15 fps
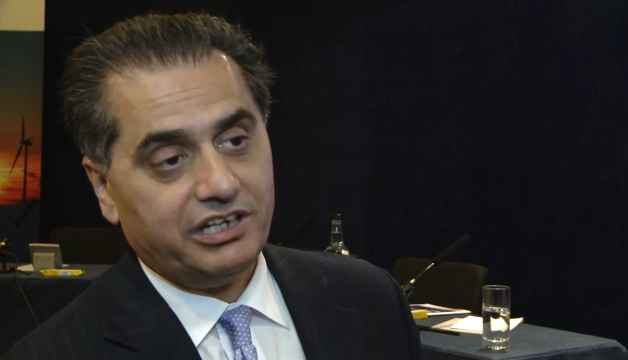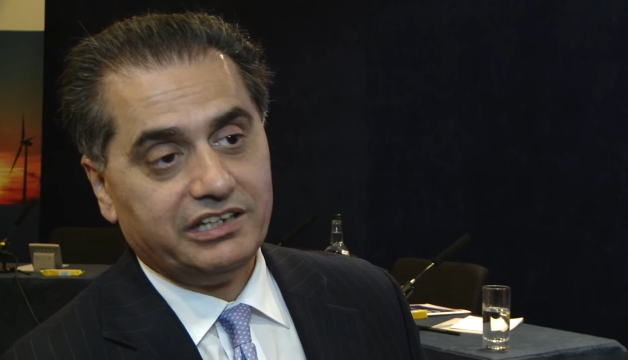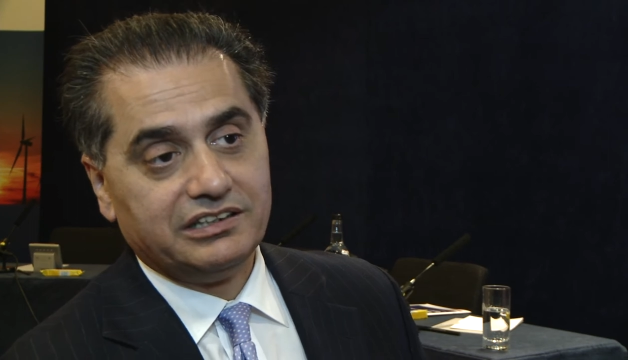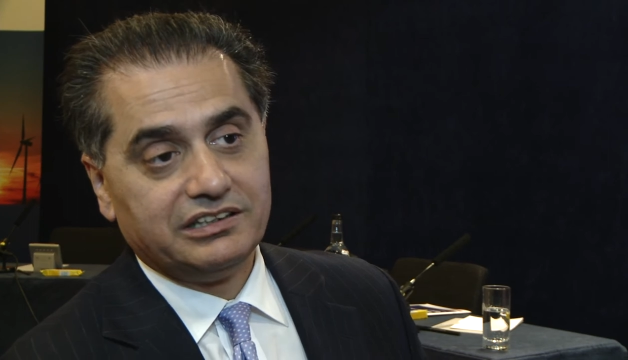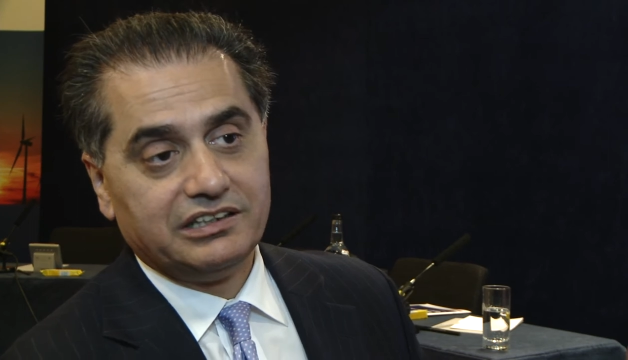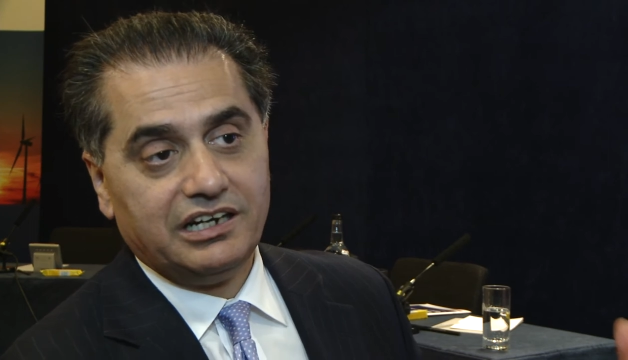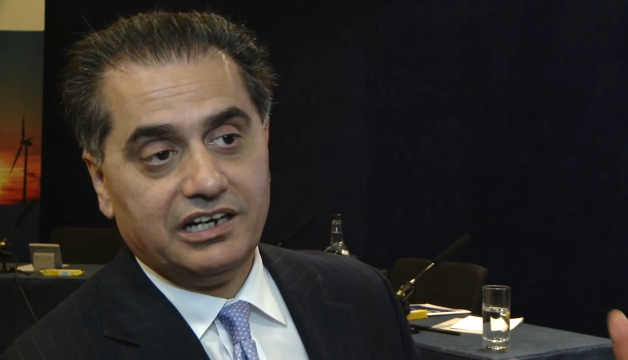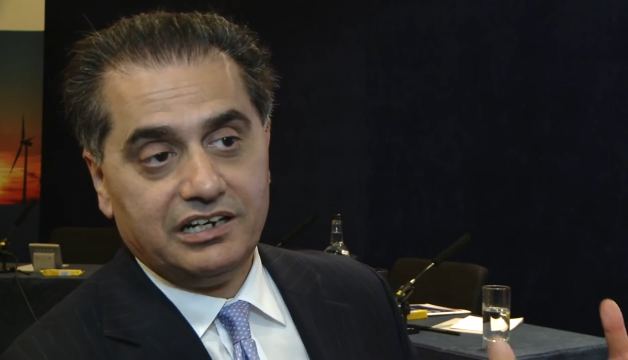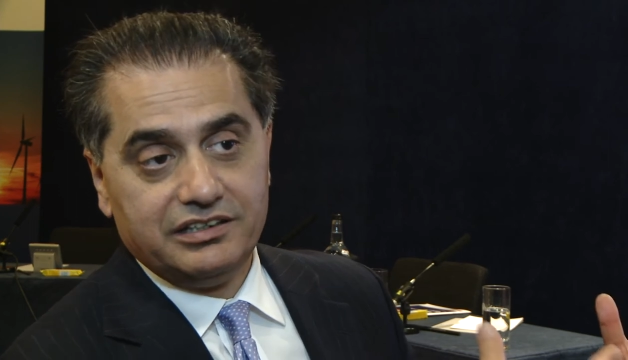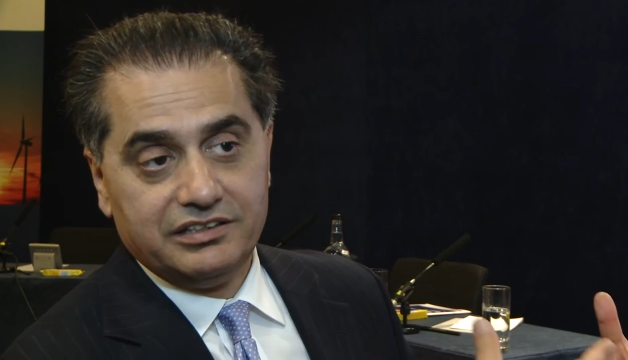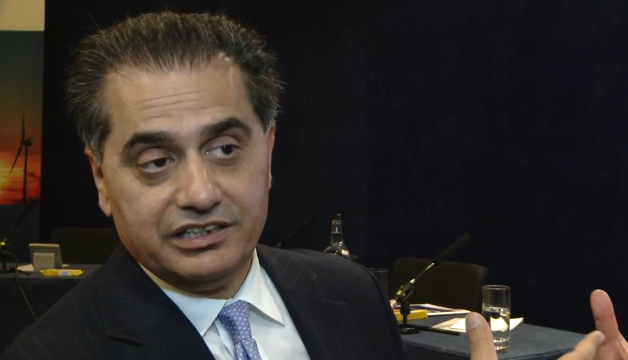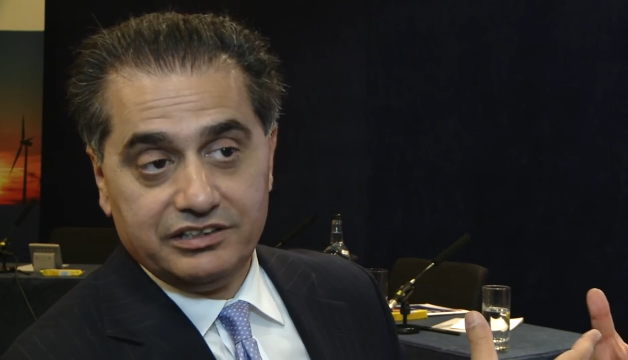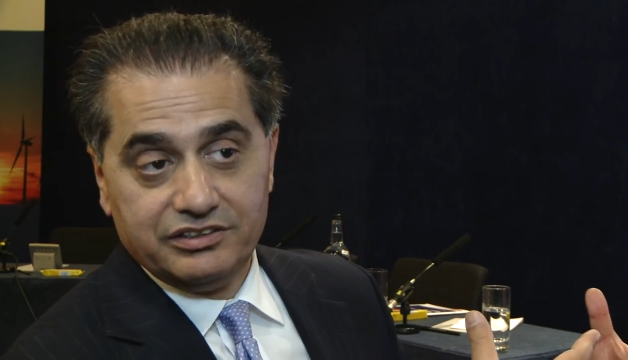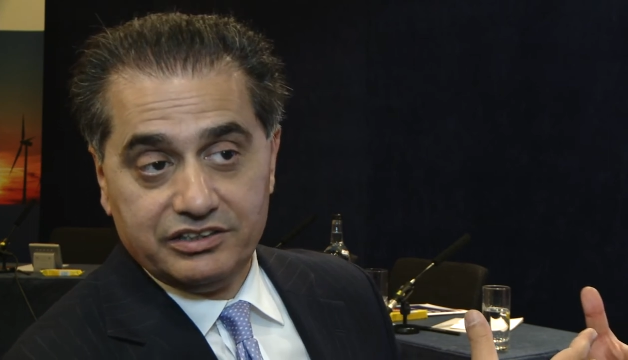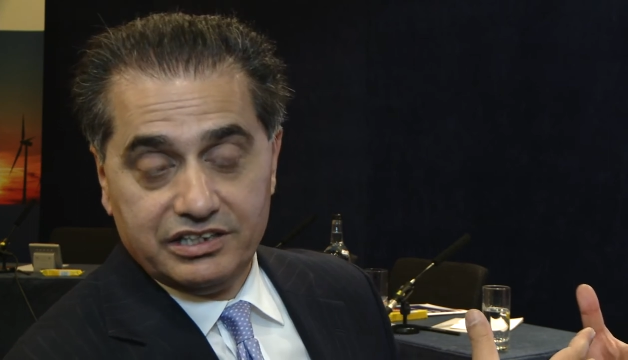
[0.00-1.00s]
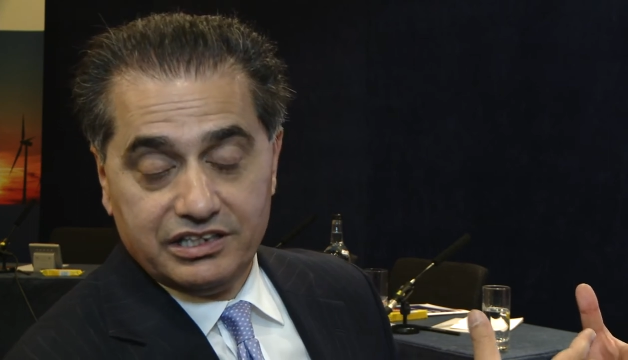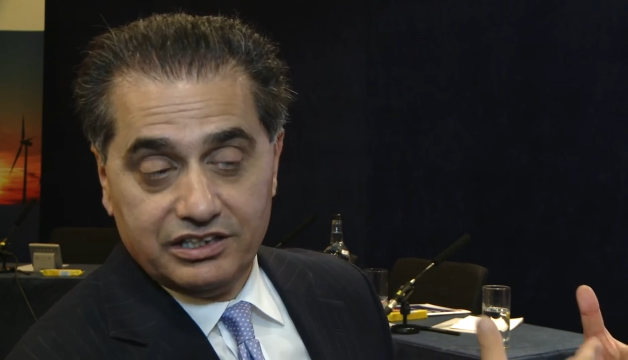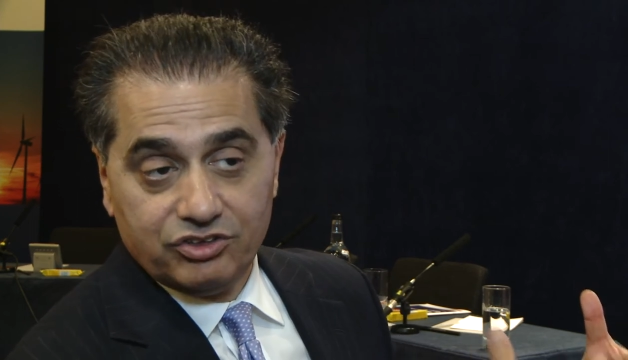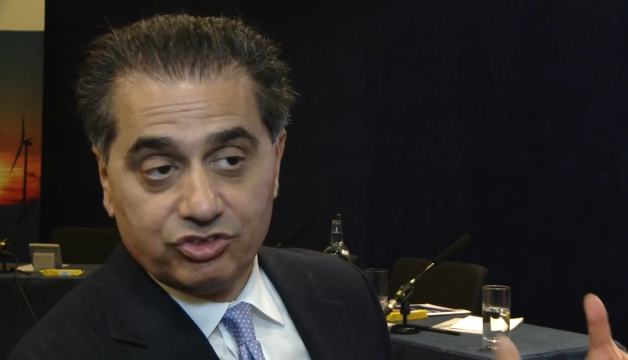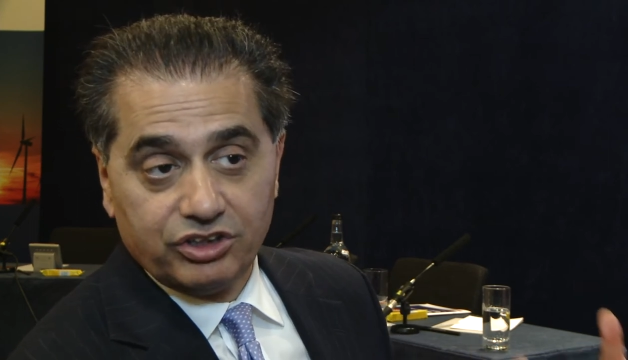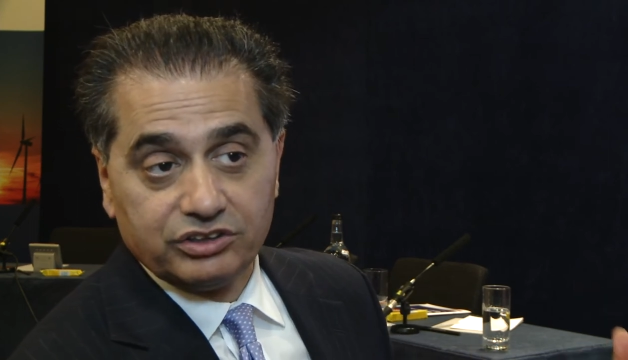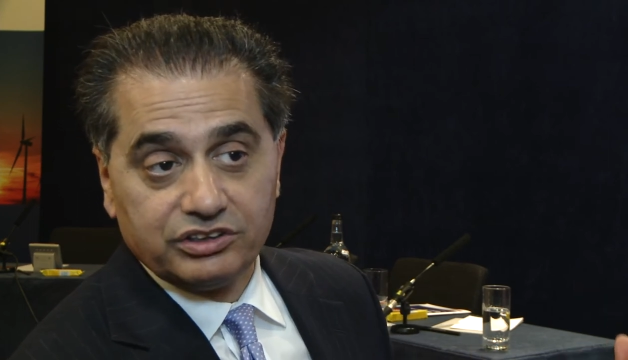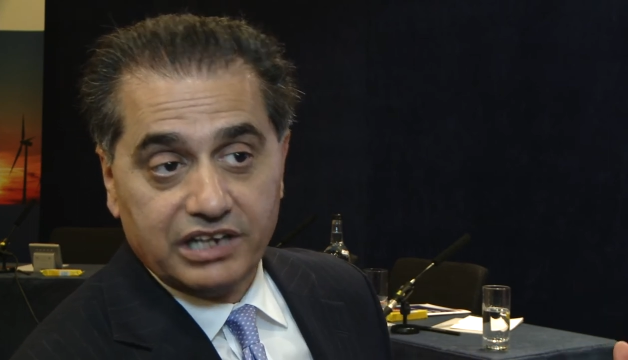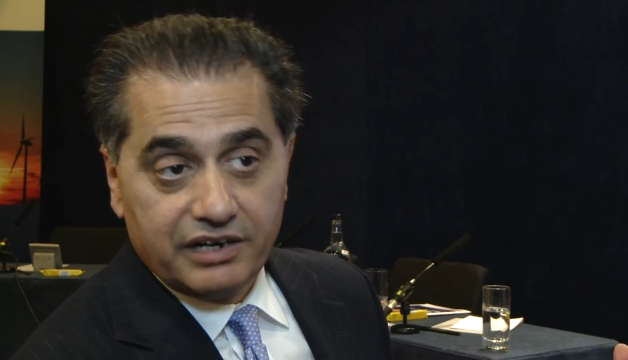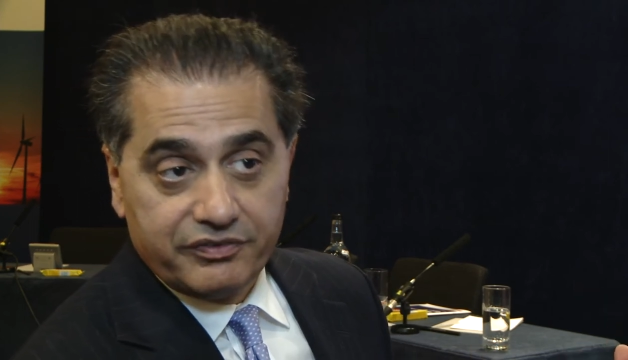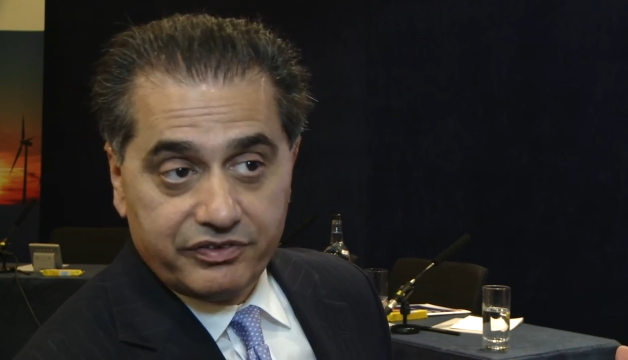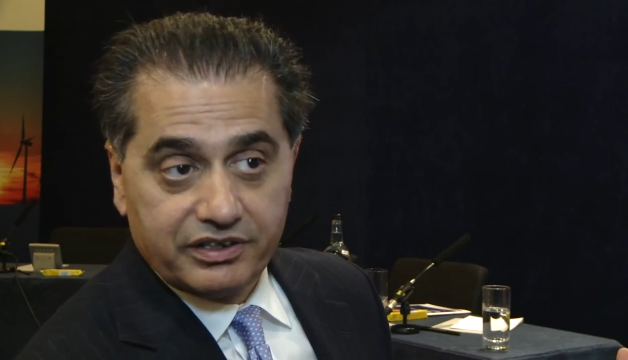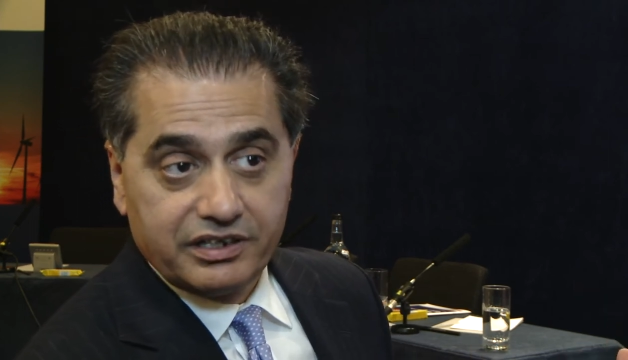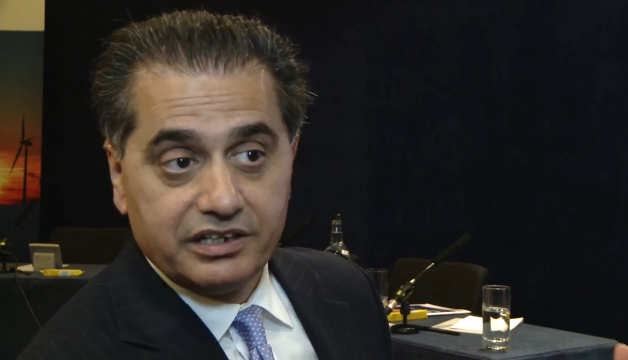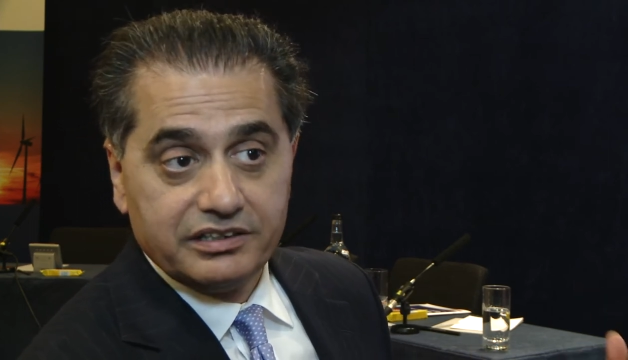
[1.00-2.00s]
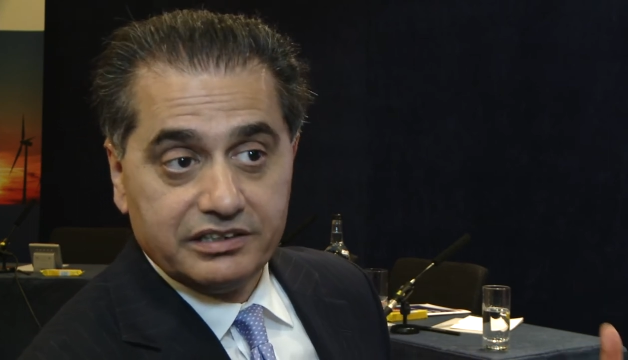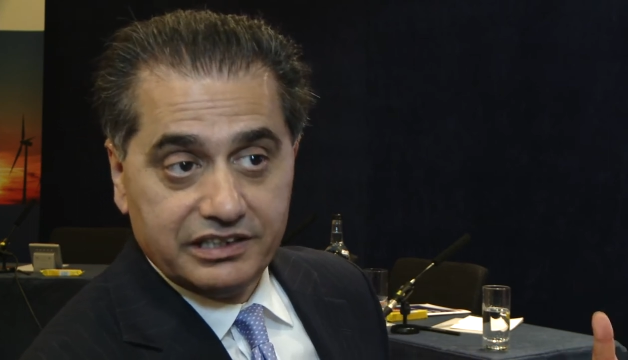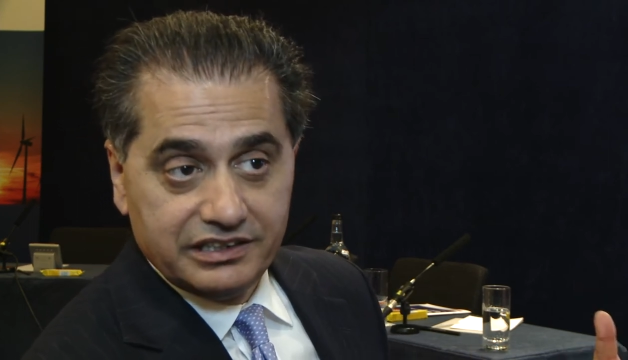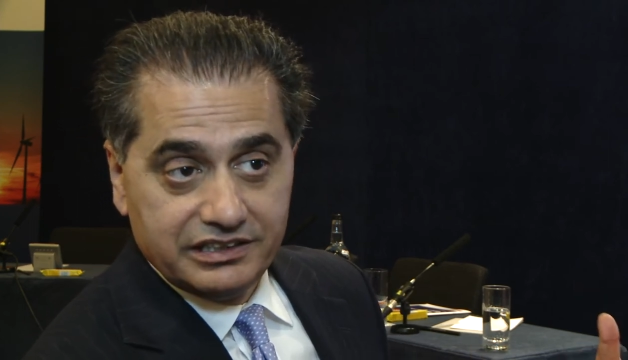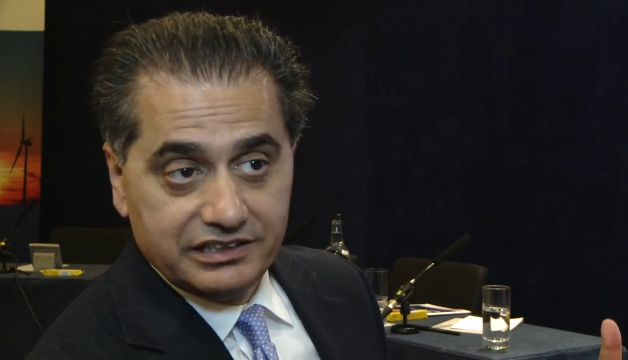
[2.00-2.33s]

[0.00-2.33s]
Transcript: in South Africa.